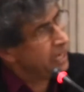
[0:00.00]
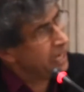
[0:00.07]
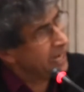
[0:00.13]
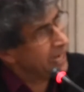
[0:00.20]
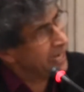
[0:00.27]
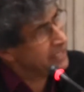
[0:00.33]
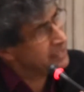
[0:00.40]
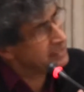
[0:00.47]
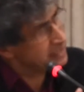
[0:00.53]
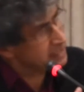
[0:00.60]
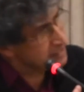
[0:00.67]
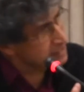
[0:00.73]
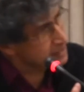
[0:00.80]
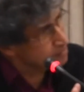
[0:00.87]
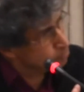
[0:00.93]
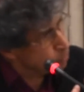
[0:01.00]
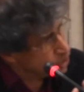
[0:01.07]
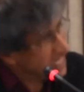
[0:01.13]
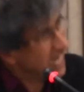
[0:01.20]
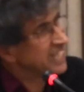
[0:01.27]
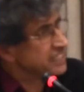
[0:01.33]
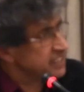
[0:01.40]
and
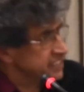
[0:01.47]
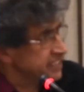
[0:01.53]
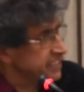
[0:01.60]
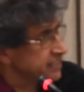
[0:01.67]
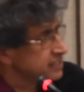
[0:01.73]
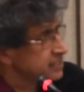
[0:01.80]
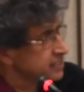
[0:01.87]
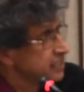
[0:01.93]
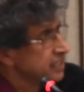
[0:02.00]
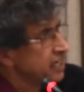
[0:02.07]
mortality rates,